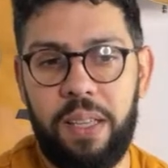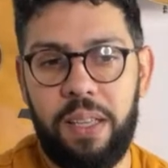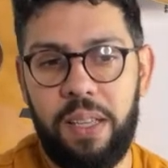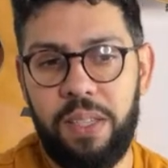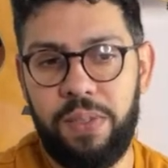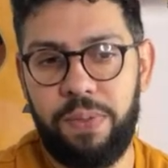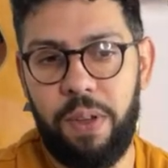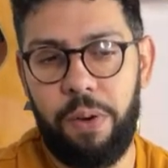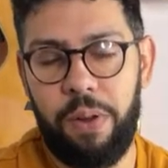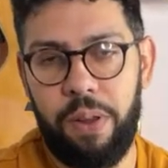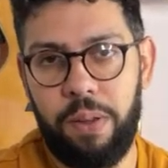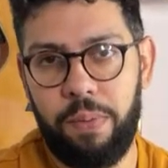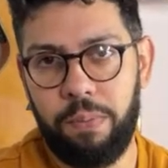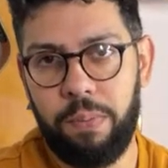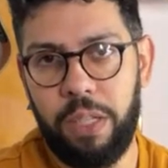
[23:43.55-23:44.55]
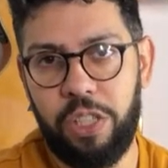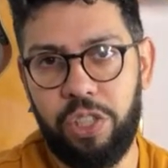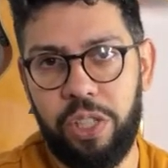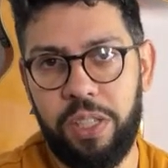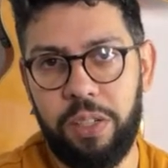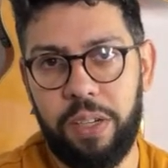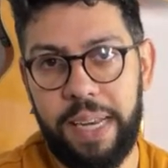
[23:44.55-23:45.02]
is very much
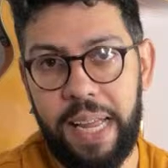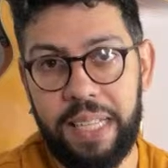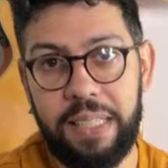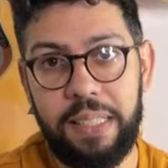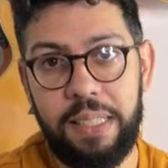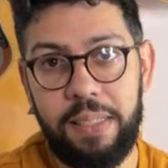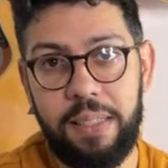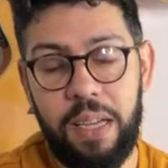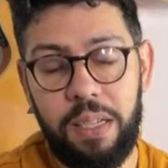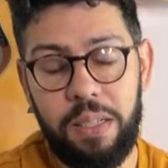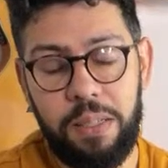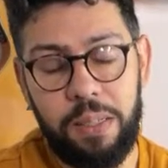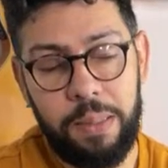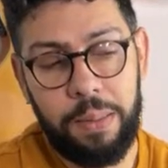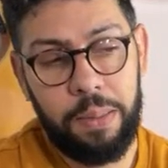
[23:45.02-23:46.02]
interconnected these days.